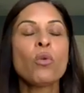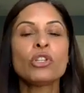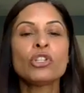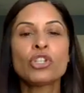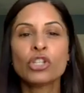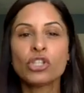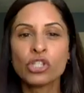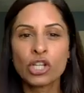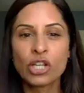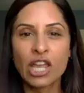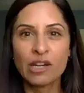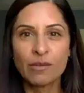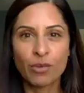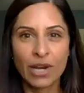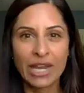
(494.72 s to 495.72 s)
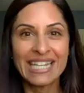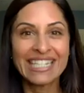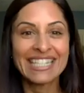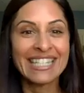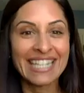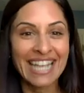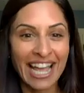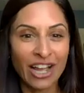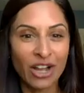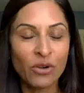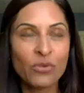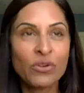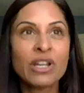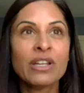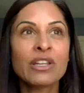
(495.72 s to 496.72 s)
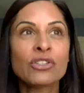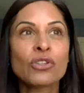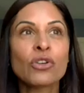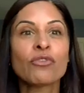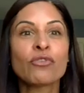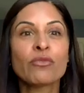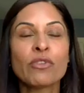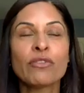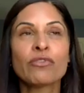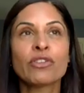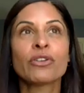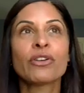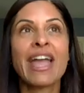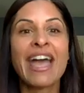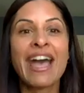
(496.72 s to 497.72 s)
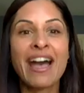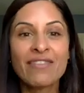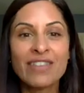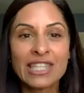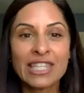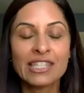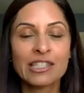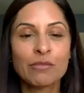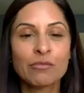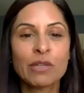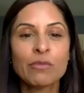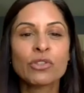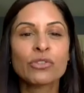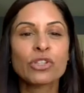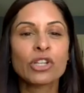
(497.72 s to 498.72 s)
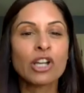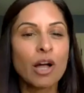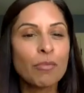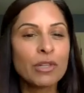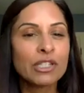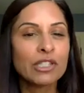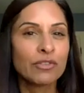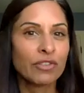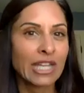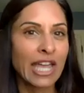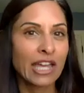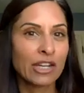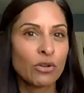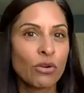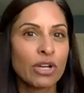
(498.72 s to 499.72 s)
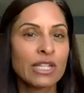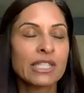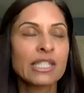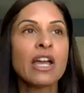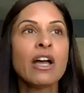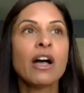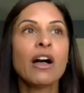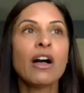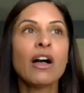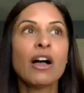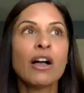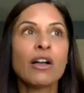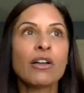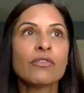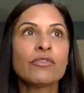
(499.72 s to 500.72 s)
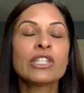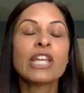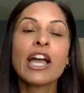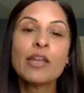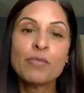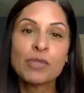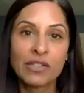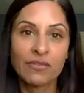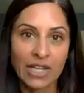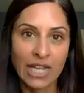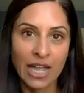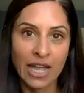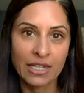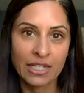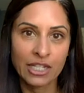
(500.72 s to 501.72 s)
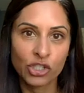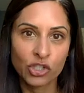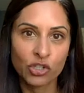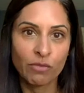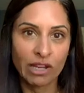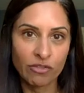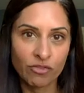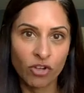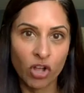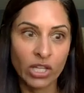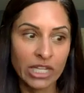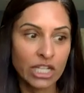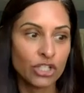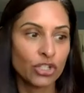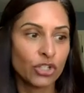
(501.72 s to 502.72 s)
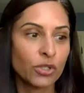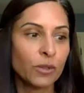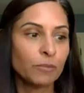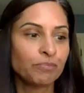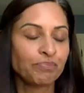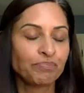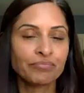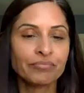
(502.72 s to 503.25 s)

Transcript: just to kind of break down, so if you're having these symptoms, there's a couple of different categories of types of incontinence you might fall into.